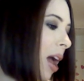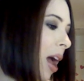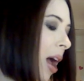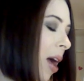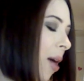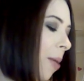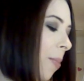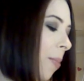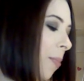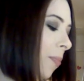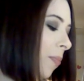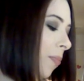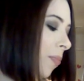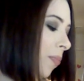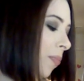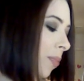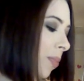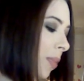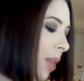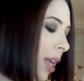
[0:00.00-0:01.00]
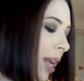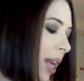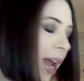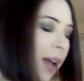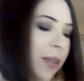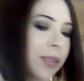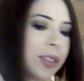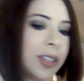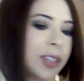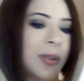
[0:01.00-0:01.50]
Um,
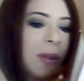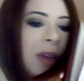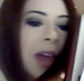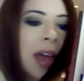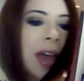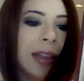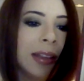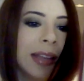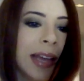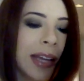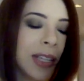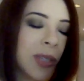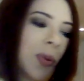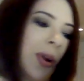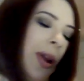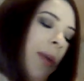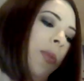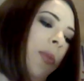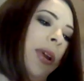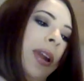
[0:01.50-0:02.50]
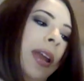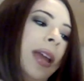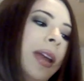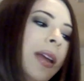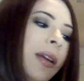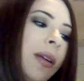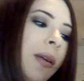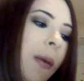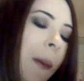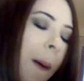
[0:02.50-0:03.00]
anyhow, so that's what I'm
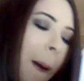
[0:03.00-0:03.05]
reading.